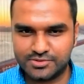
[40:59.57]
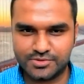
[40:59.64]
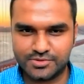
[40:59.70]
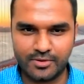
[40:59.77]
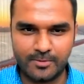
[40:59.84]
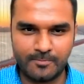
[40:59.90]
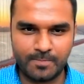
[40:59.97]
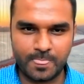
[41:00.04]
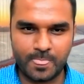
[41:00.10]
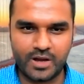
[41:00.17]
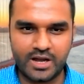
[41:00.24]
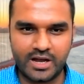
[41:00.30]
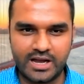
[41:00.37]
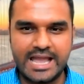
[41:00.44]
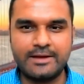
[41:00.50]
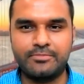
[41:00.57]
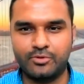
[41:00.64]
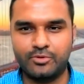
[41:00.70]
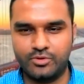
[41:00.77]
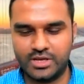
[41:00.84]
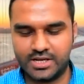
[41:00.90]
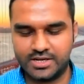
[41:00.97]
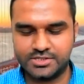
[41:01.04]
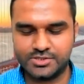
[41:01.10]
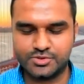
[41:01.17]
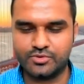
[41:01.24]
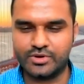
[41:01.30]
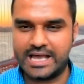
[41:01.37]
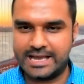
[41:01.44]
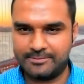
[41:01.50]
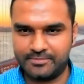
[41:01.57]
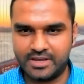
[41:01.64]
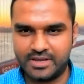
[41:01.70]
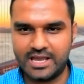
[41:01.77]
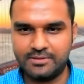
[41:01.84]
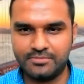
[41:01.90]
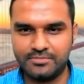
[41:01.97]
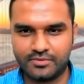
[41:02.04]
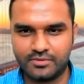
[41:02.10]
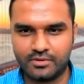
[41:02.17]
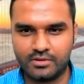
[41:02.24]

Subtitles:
So every weekends we have games.